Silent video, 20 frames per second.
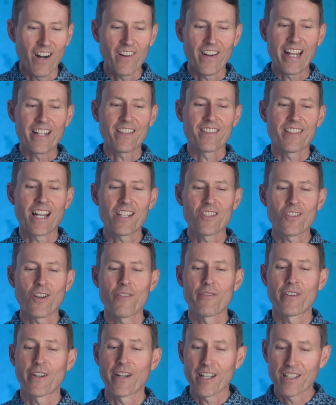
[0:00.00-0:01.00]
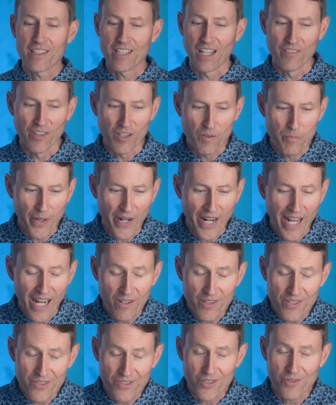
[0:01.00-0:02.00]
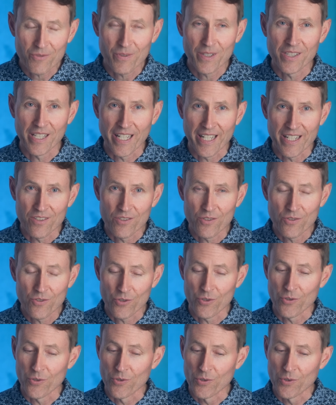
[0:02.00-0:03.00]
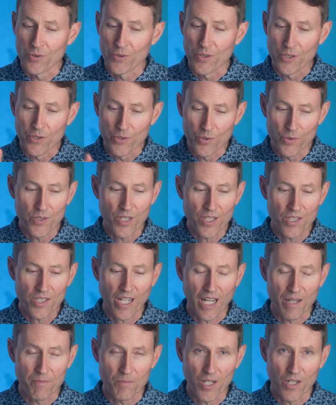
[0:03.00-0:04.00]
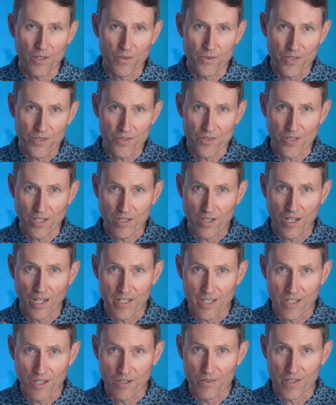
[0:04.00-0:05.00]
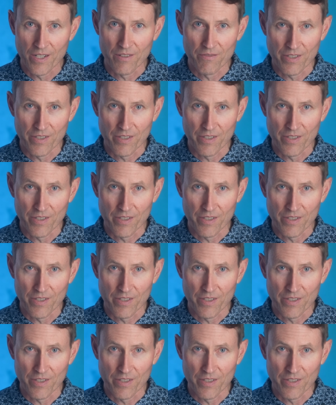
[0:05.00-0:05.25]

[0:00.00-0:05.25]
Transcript: all right, that's all very clever, but how does this relate to using timecode to sync audio and